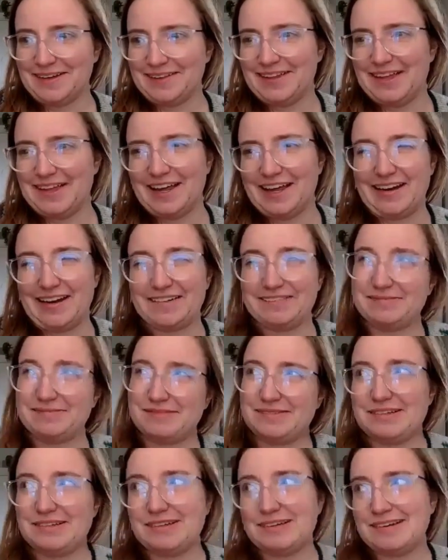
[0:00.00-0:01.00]
And then
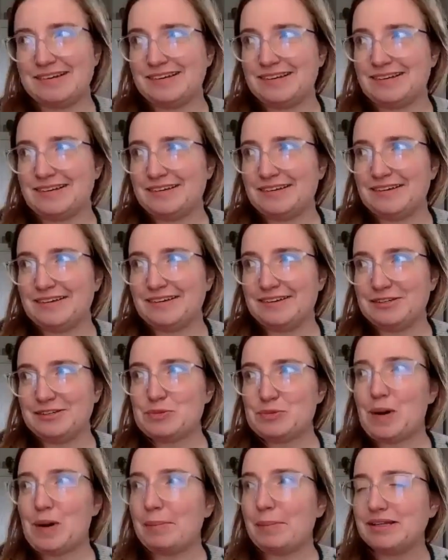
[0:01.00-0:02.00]

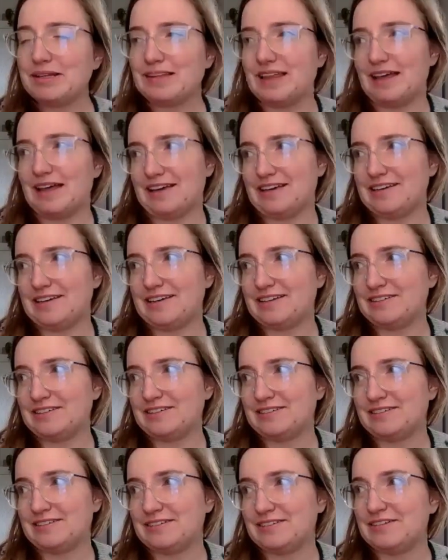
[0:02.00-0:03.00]
it's probably like
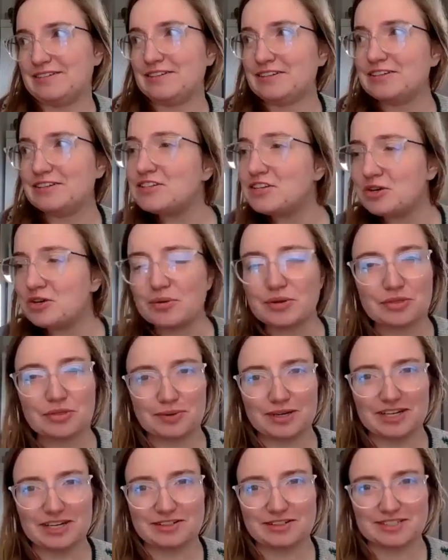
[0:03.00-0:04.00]
two or
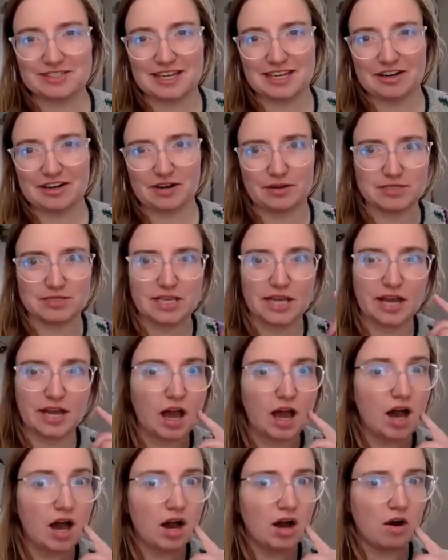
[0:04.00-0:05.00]
three years later, I was like,
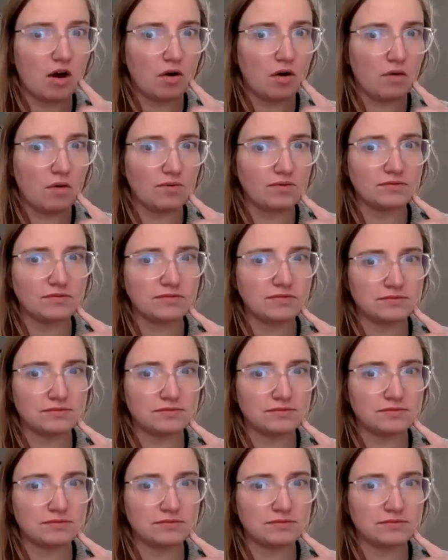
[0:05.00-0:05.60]
oh,